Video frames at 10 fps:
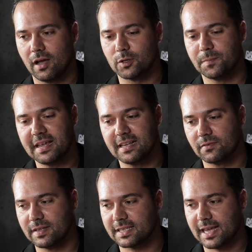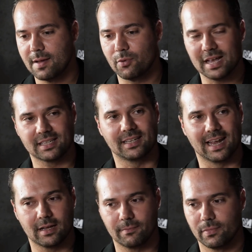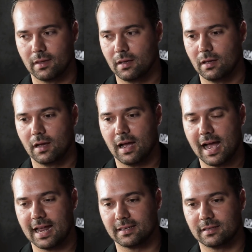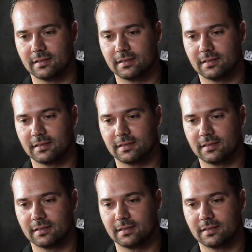I was speaking to Vince Cable yesterday, and...